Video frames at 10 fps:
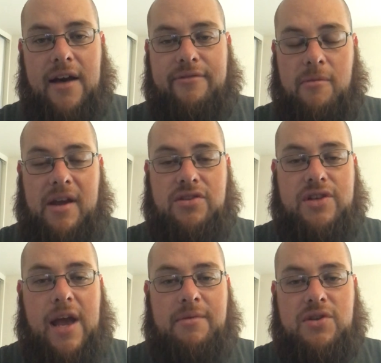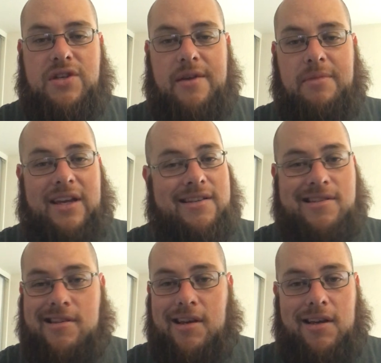for a major championship,
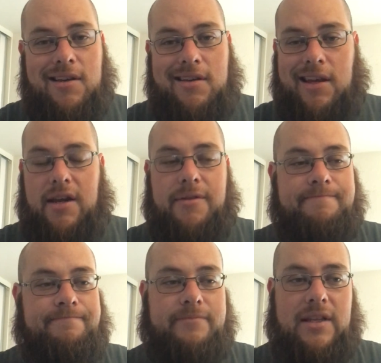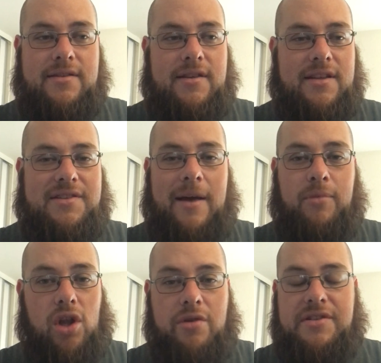because, you know, this
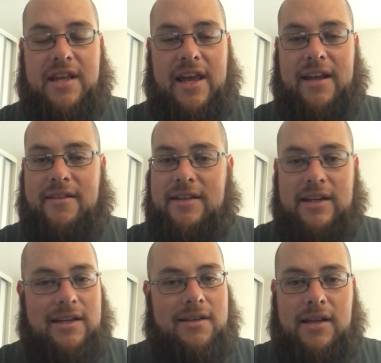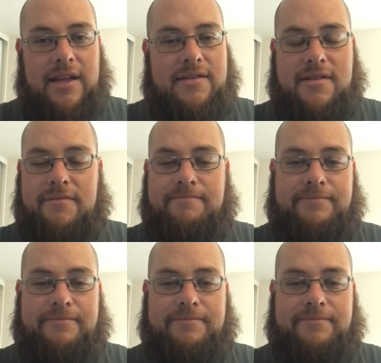I'm close thing, it's